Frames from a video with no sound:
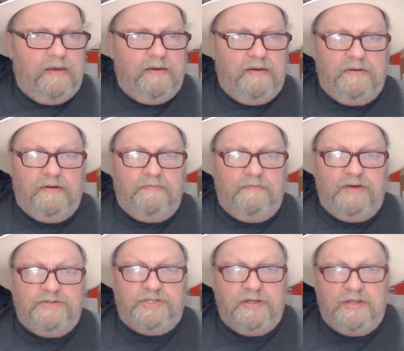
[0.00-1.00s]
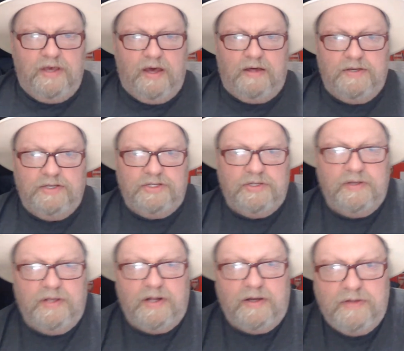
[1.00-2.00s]
And most of the others,
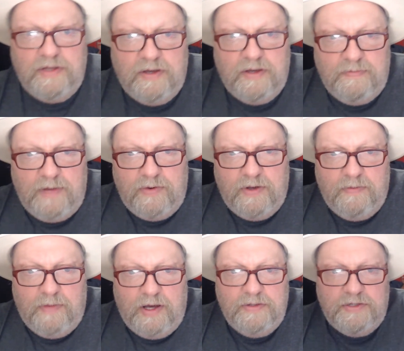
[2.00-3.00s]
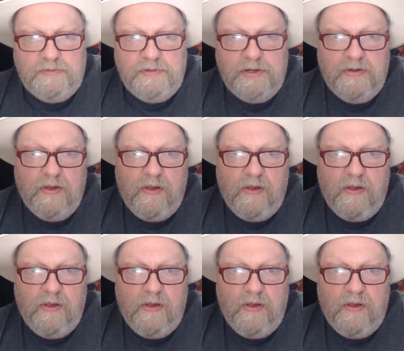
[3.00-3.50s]
you know, the multi-modes, but